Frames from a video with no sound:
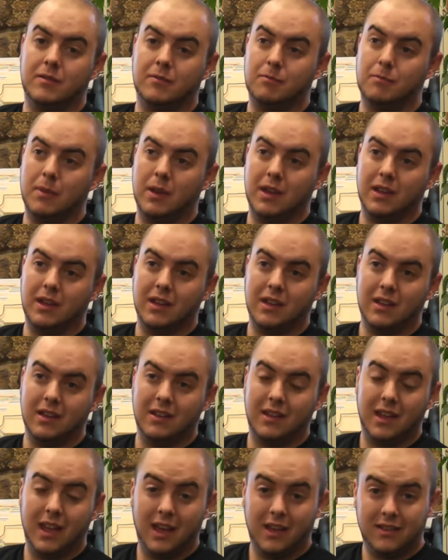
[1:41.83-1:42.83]

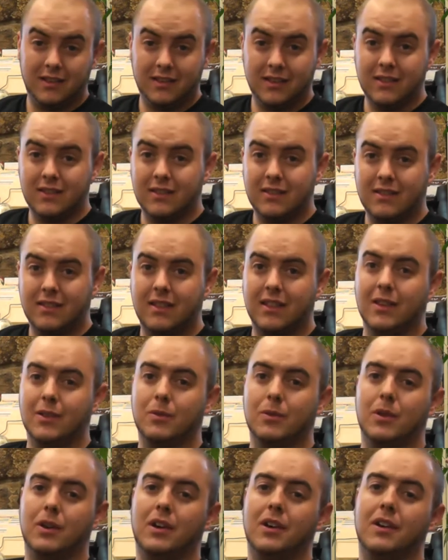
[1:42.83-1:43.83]
making guesses. They
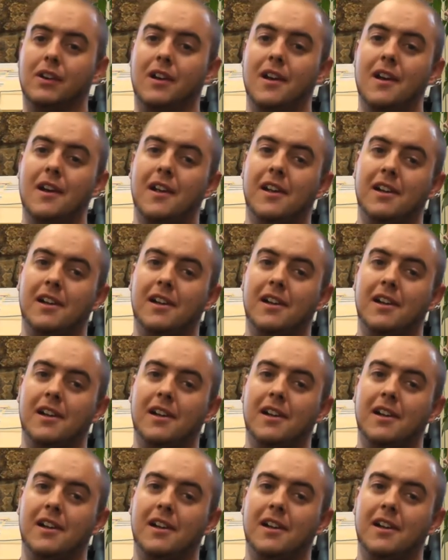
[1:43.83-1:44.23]
were